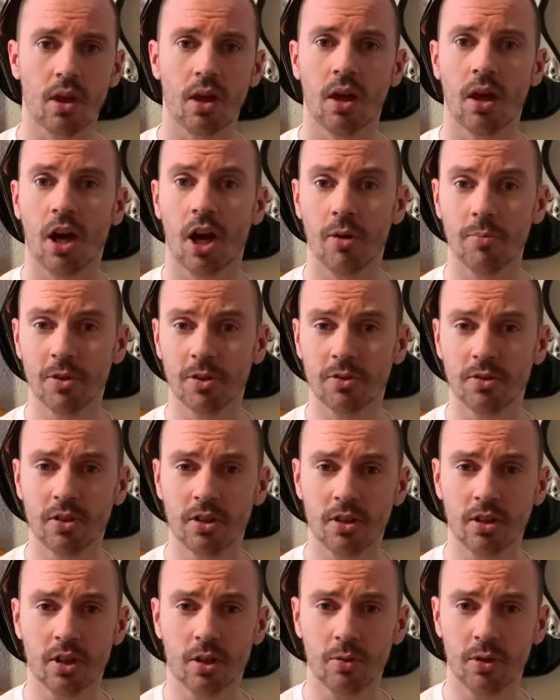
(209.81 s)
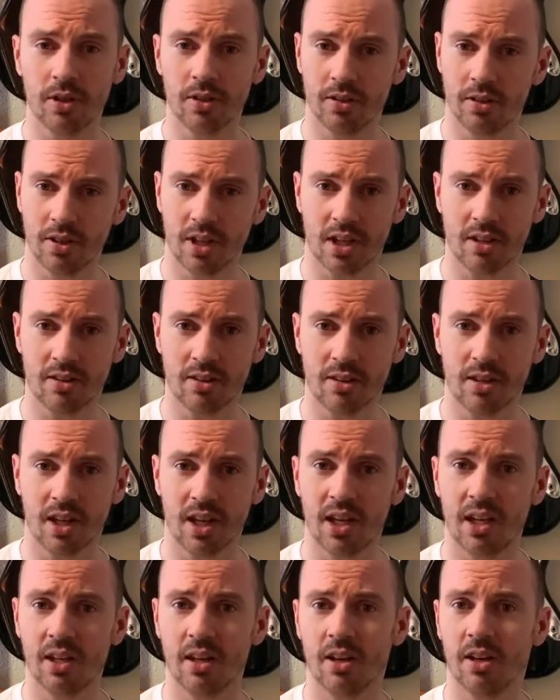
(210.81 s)
I'm not going to go into that
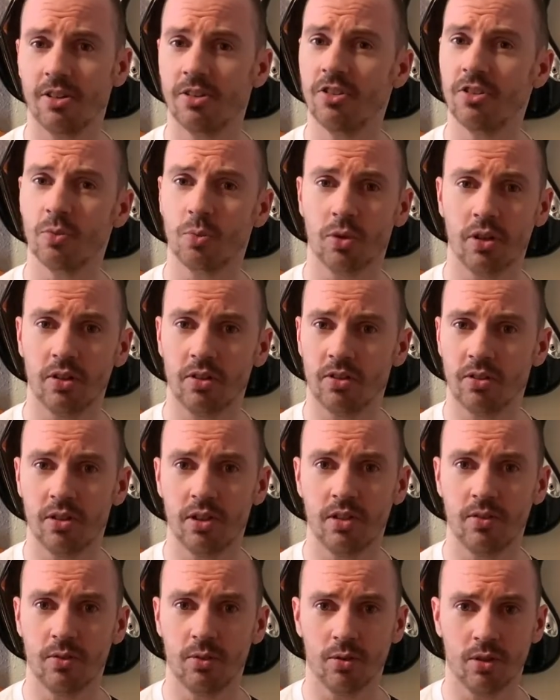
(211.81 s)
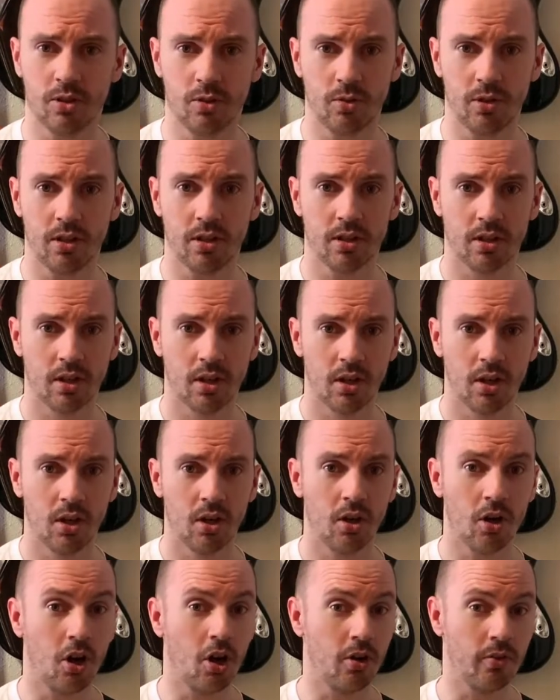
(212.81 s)
today. I just wanted to give you a quick
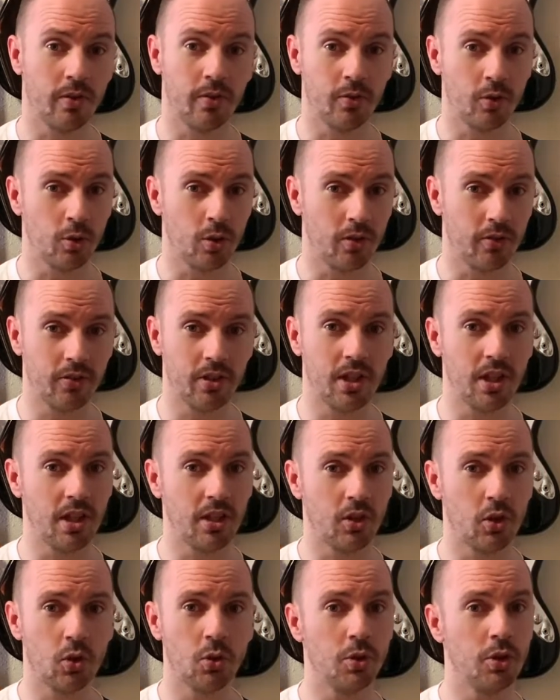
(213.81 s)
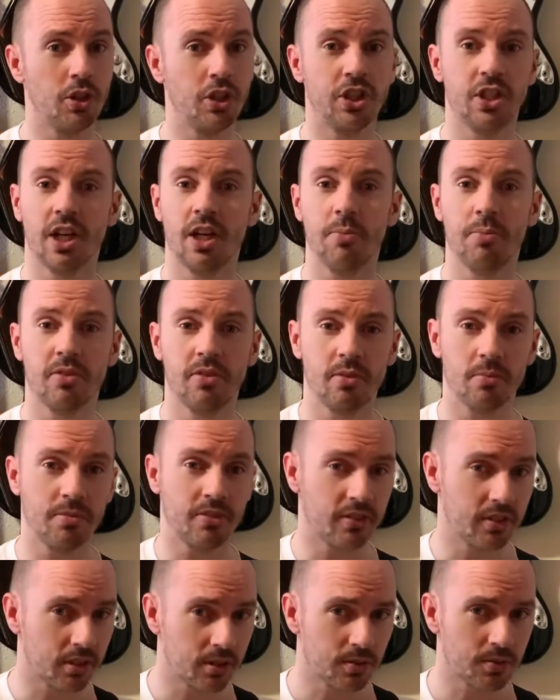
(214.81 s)
overview of the chord shapes
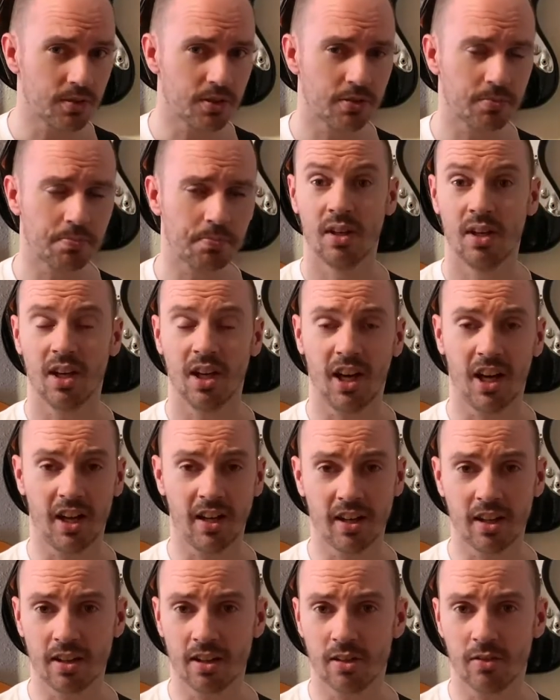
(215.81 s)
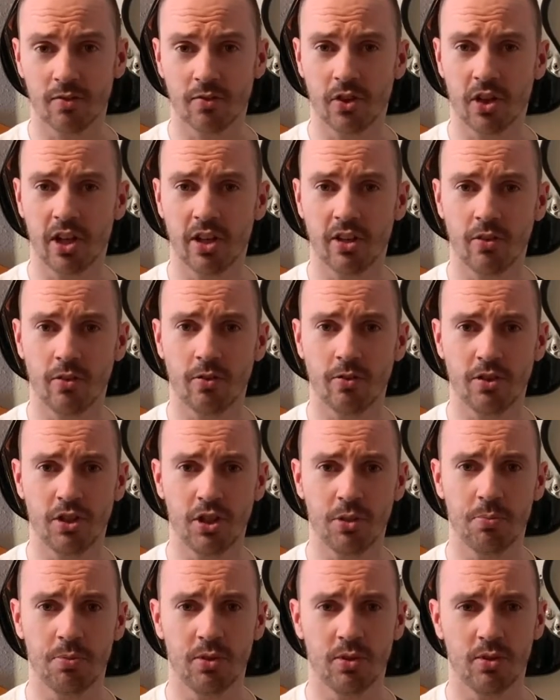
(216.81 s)
themselves. Another final
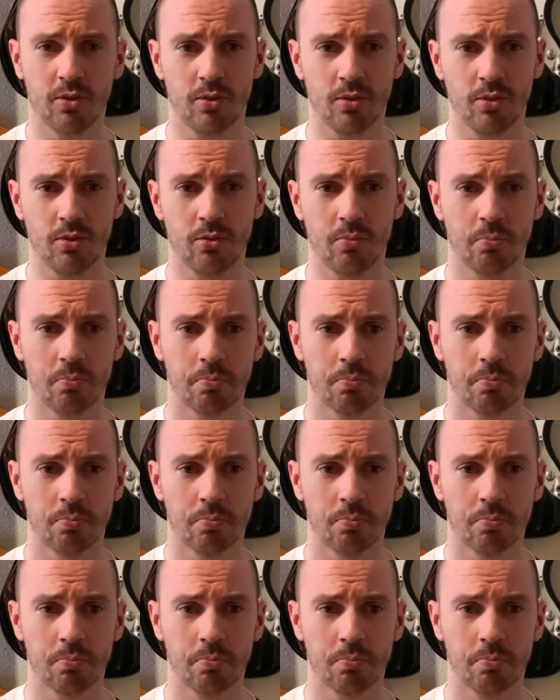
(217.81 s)
tip to